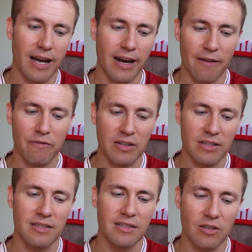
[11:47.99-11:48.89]
and I think
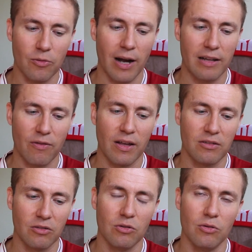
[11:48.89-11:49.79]
this is the right thing
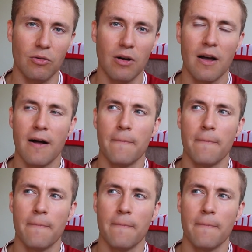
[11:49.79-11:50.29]
to do.